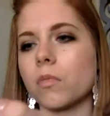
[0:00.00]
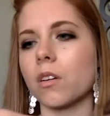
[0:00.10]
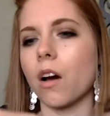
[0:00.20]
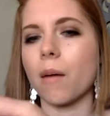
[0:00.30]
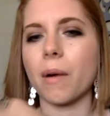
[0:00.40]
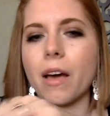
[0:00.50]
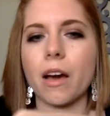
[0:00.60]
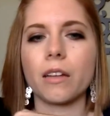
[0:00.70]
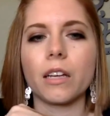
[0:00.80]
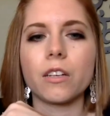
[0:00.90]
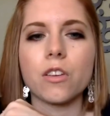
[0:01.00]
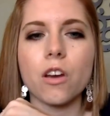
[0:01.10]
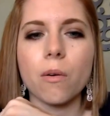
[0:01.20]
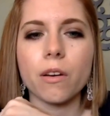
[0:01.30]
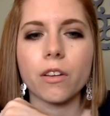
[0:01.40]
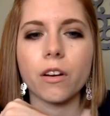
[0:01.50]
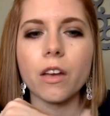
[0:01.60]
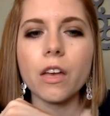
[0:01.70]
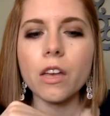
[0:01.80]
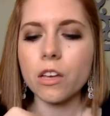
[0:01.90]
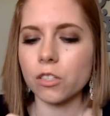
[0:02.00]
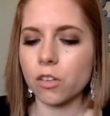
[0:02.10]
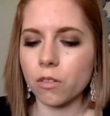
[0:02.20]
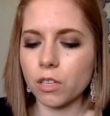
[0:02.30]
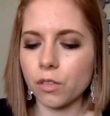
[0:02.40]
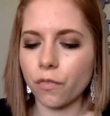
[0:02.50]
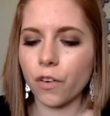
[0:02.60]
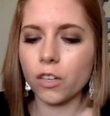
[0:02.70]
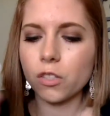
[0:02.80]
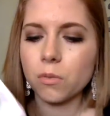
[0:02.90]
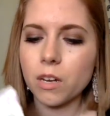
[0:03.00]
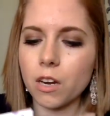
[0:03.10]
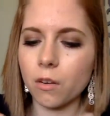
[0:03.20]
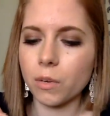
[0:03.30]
got my eye like no other. So this first one here,